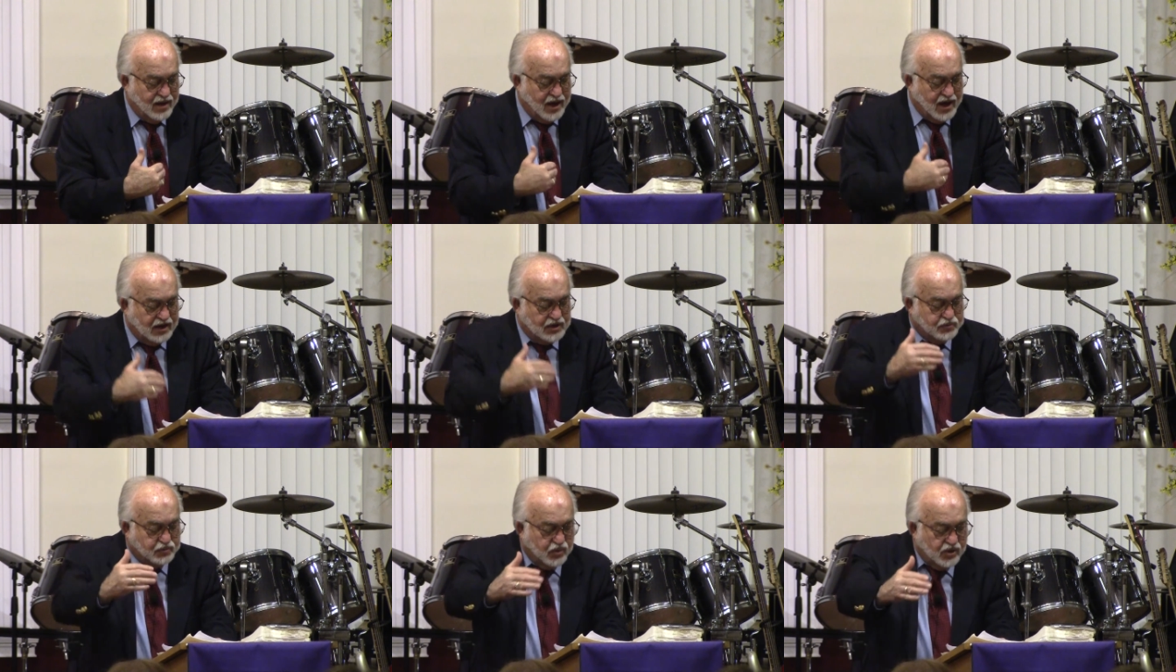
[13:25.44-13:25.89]

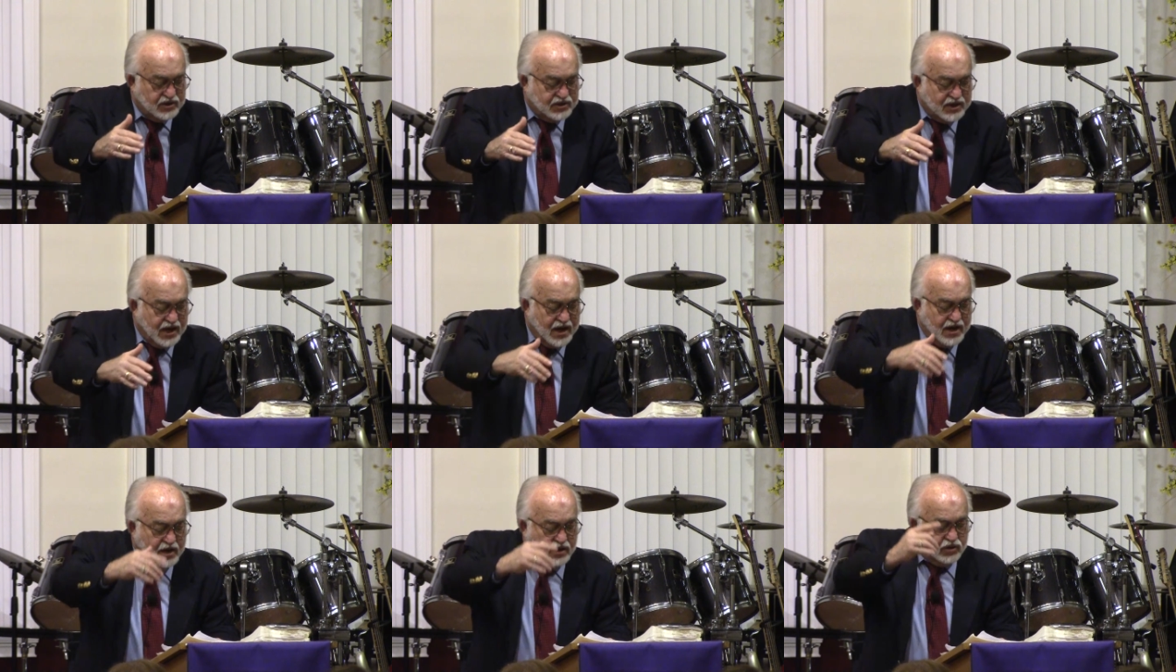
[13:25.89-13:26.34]
as
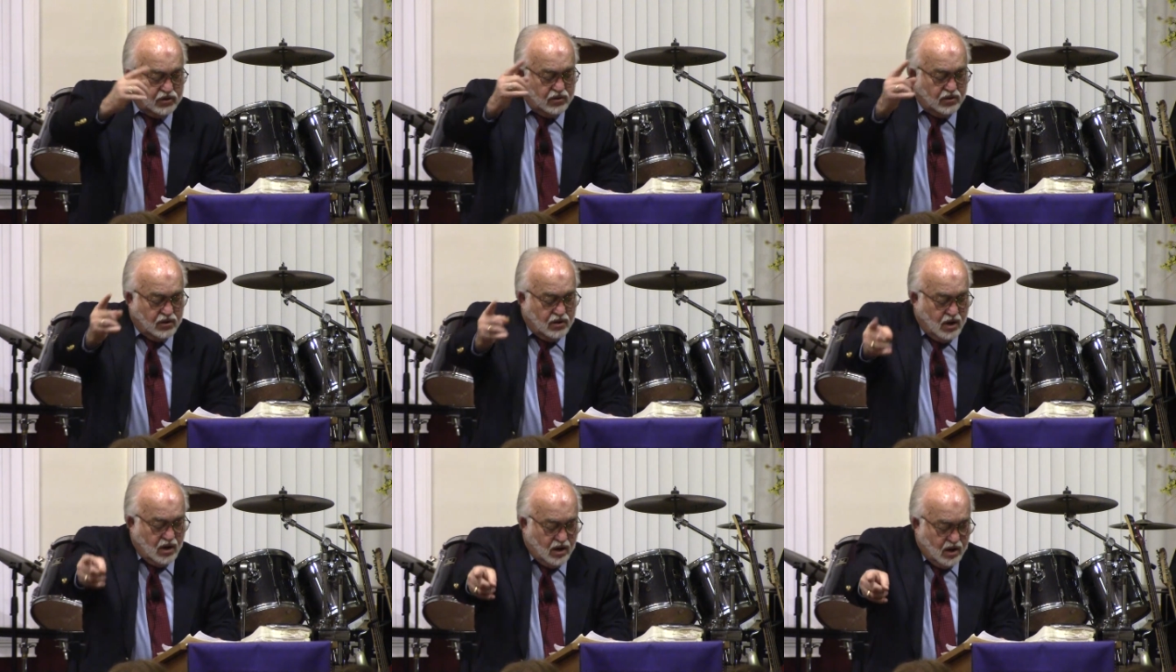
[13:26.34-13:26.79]
presenting
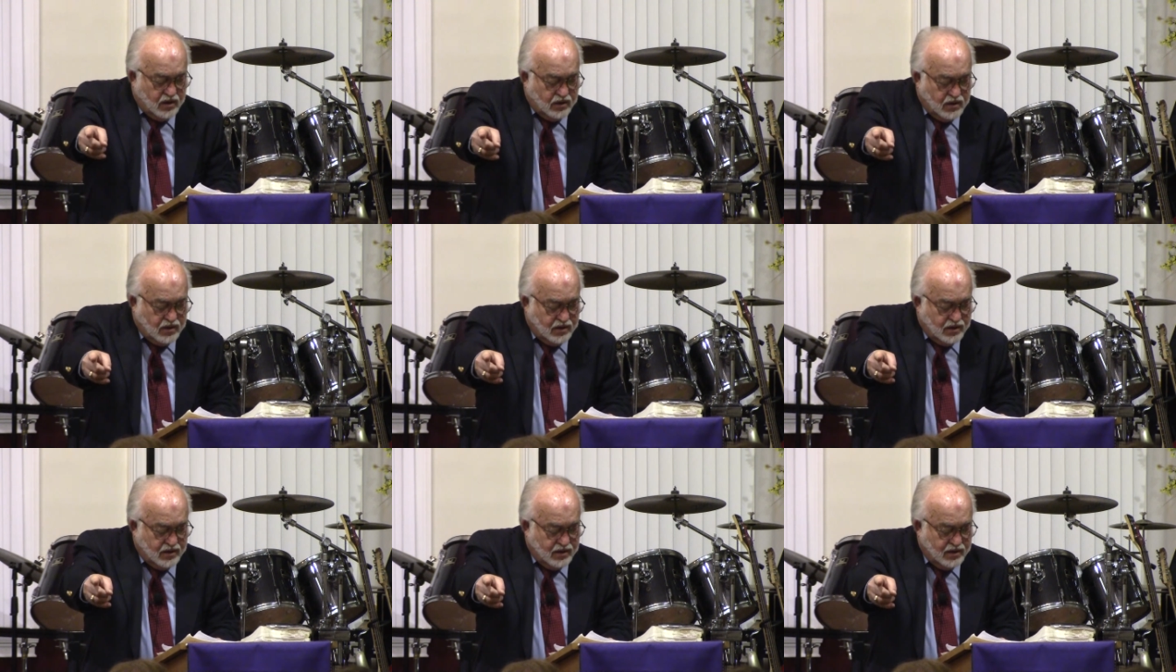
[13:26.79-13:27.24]
to
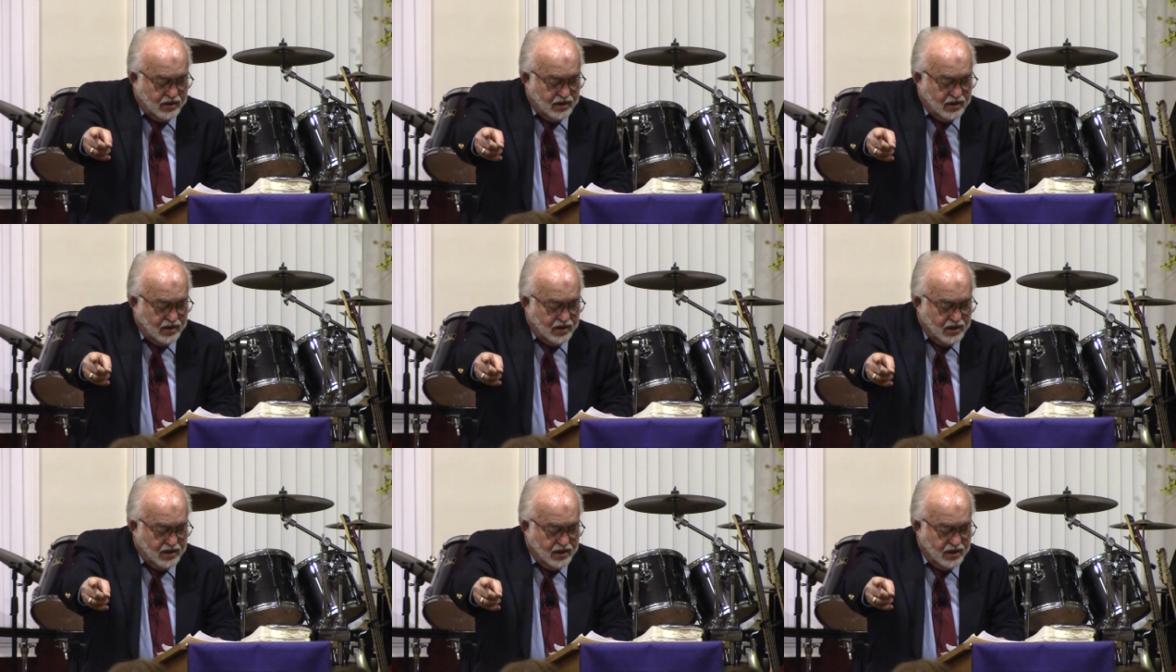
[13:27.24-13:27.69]
God
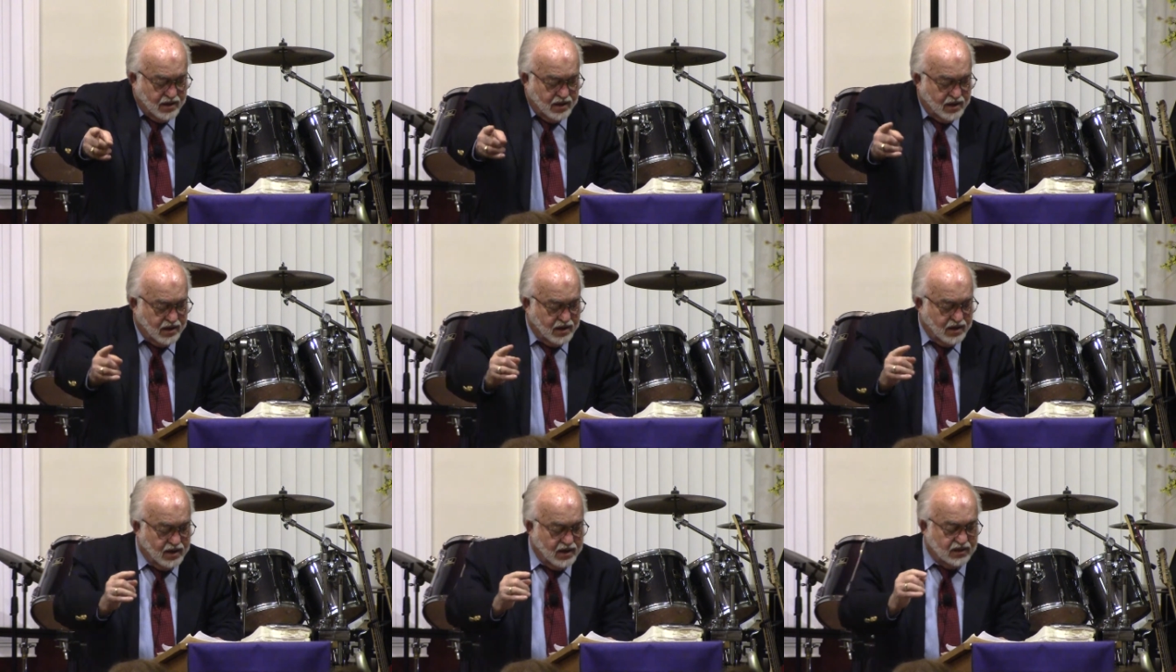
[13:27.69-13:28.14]

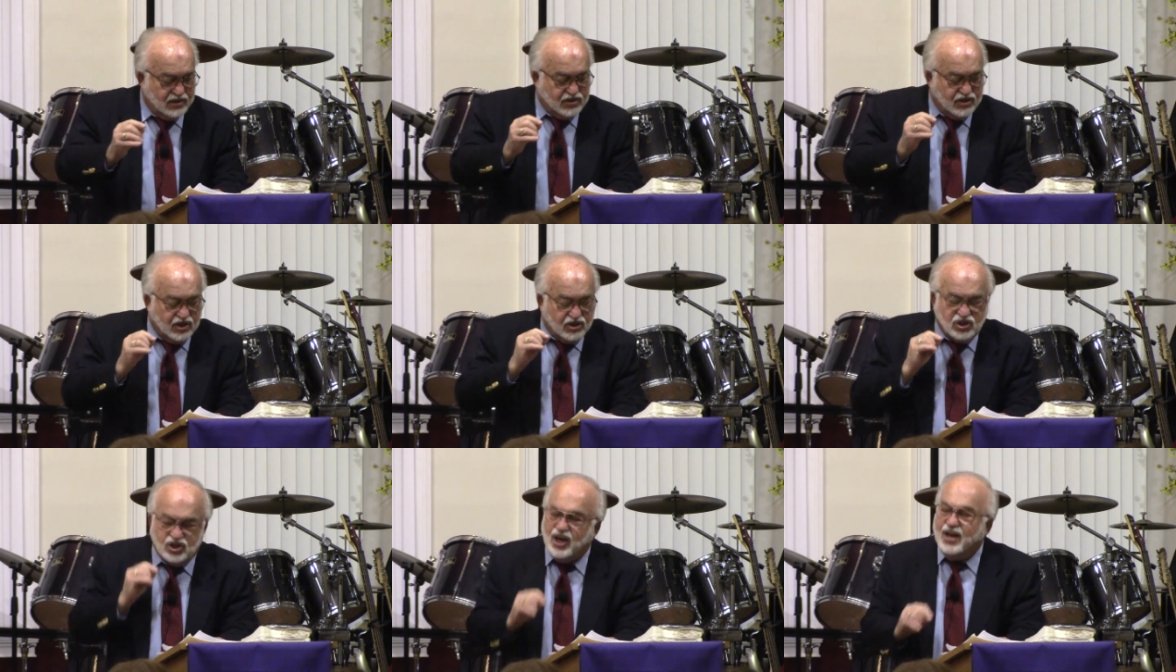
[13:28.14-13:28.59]

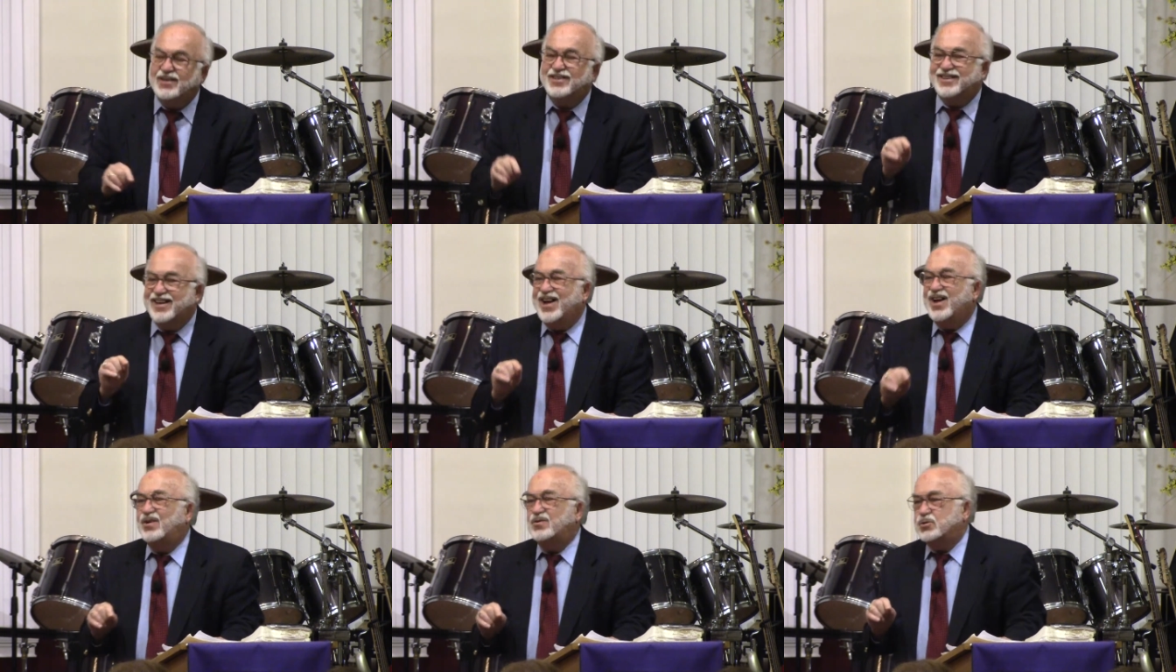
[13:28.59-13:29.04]
is the
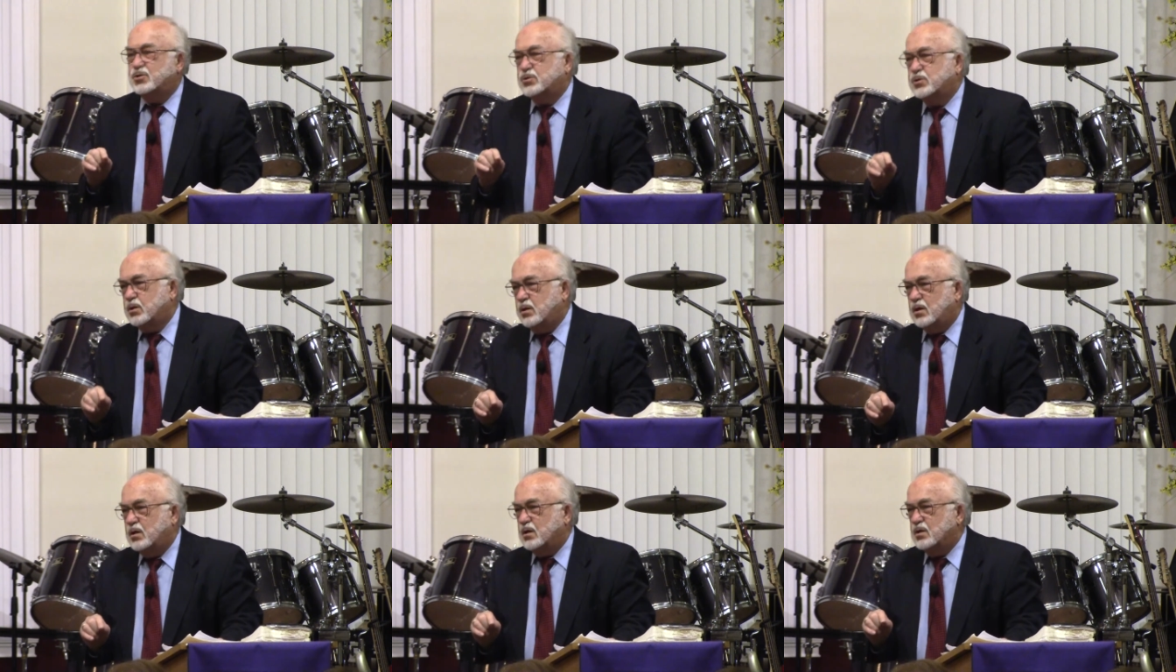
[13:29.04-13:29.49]
Gentile
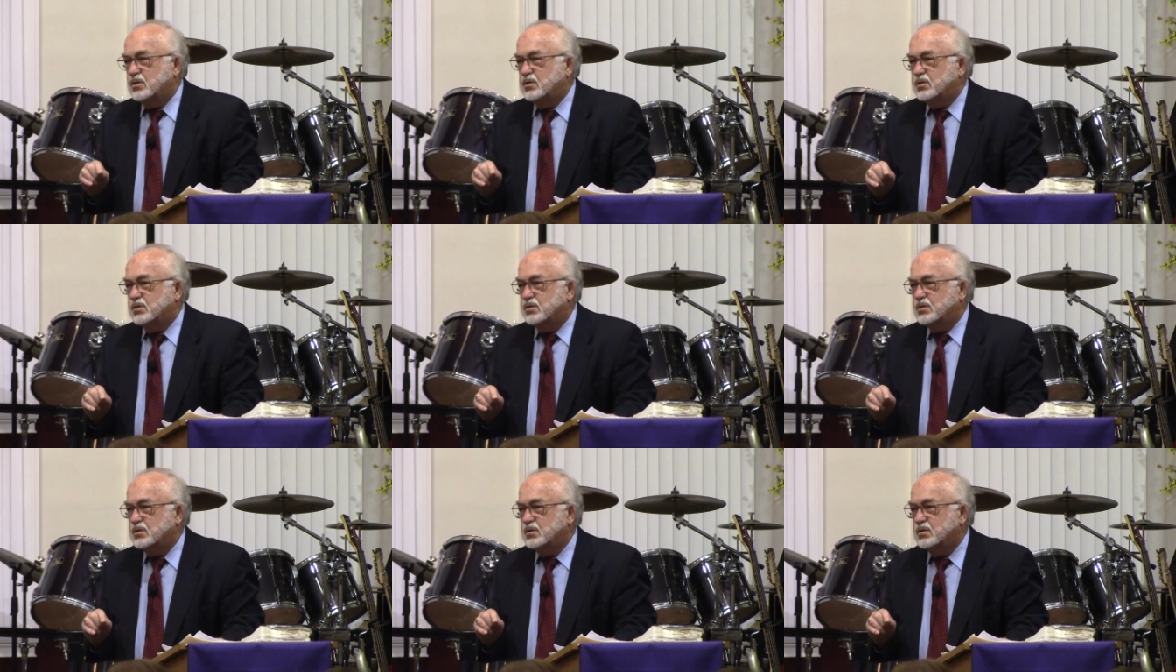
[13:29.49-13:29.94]

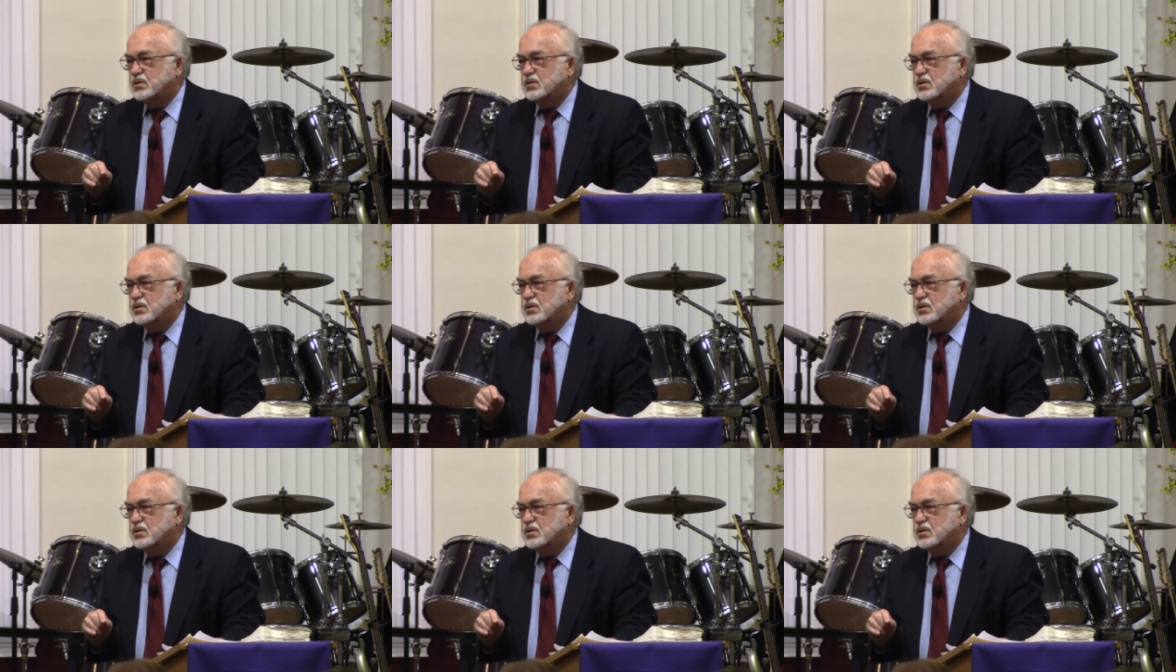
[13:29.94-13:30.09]
church.